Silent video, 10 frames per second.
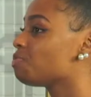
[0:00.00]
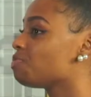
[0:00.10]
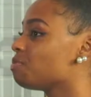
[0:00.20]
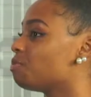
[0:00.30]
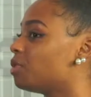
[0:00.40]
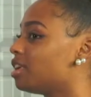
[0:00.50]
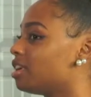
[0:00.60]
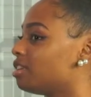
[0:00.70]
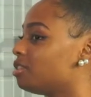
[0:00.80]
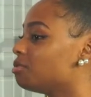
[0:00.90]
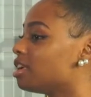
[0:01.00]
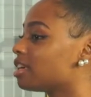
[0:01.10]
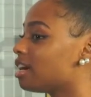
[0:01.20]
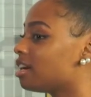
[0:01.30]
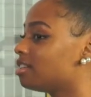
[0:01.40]
when you
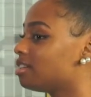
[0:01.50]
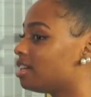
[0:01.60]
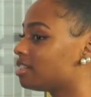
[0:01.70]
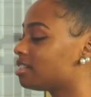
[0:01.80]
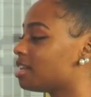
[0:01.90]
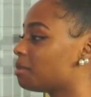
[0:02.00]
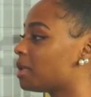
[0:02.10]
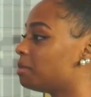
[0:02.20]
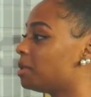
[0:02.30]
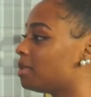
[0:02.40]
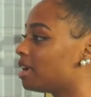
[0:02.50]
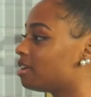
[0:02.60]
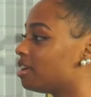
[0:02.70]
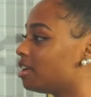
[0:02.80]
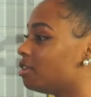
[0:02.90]
look at other dancers that might be
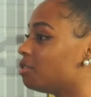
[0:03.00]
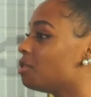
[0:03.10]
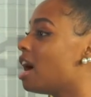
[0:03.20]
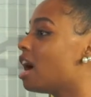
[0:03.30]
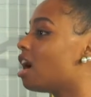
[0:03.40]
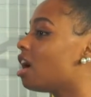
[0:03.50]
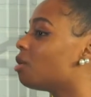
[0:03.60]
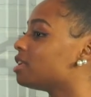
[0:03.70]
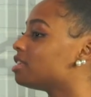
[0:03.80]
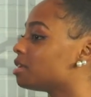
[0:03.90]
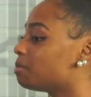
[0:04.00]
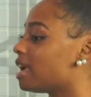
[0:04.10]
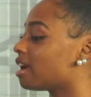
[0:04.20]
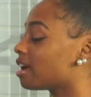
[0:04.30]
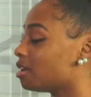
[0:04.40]
better than you, I always sit
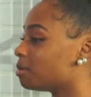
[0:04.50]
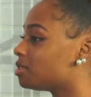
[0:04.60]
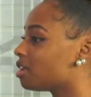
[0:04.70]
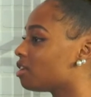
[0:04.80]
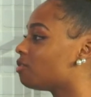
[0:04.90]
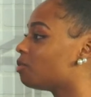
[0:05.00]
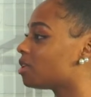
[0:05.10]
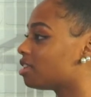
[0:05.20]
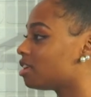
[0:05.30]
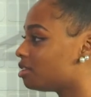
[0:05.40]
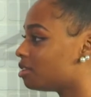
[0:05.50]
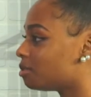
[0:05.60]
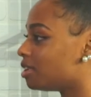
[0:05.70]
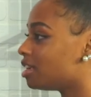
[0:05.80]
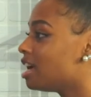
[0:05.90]
back and observe what they're
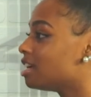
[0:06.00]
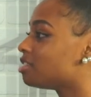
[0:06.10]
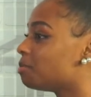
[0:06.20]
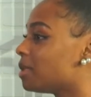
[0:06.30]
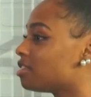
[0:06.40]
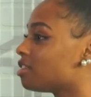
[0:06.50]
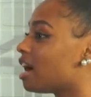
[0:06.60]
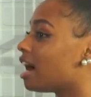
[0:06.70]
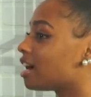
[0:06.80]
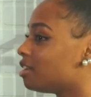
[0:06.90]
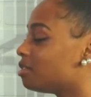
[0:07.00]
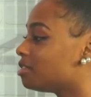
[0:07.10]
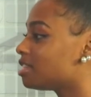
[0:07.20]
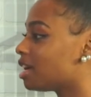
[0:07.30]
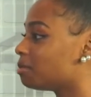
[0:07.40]
doing to make sure I can do
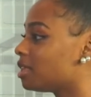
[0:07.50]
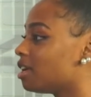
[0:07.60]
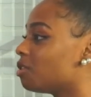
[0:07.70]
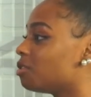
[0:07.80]
the same thing or